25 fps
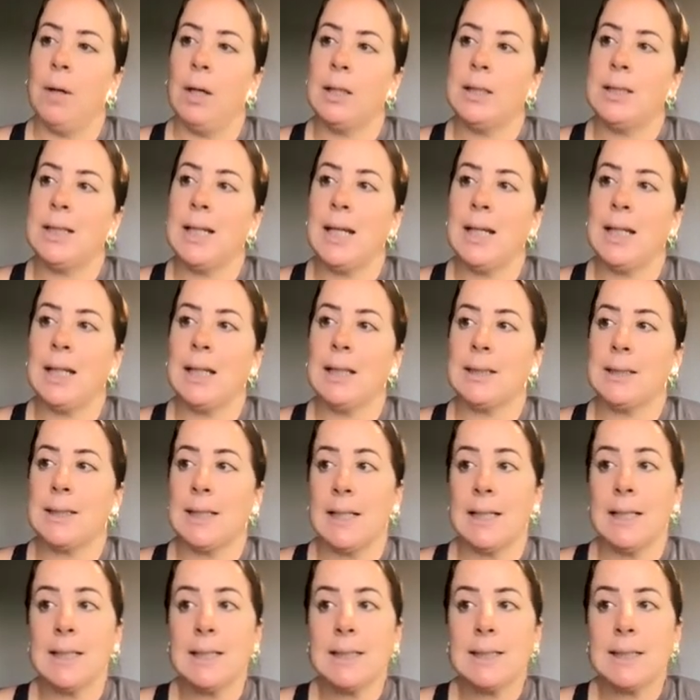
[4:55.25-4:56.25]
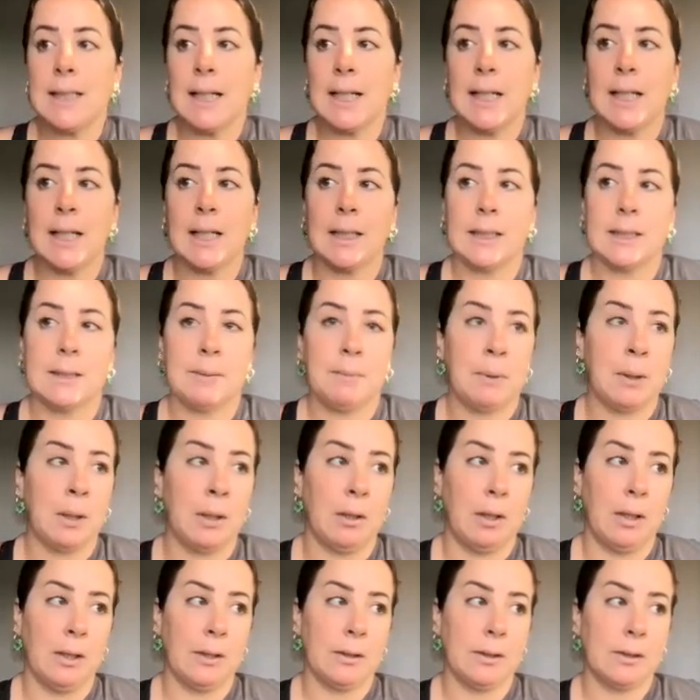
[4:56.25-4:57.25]
takes insight and
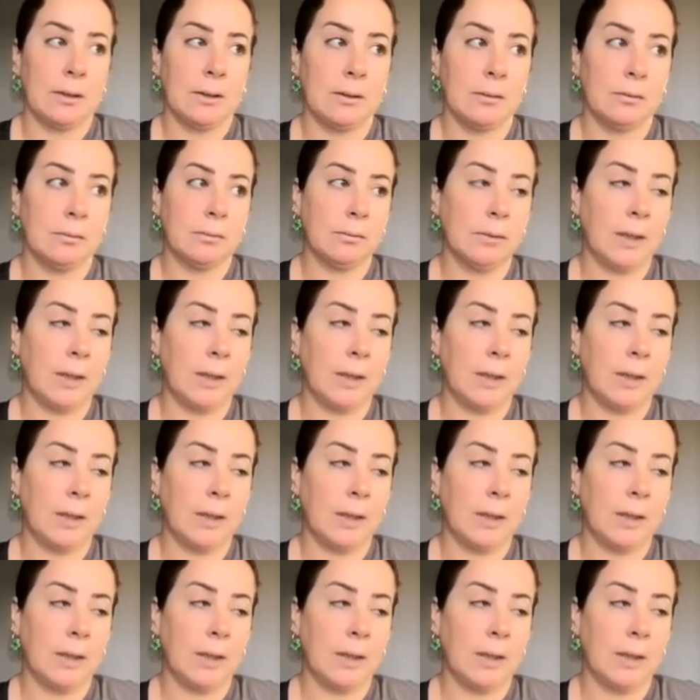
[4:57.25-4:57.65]
experience.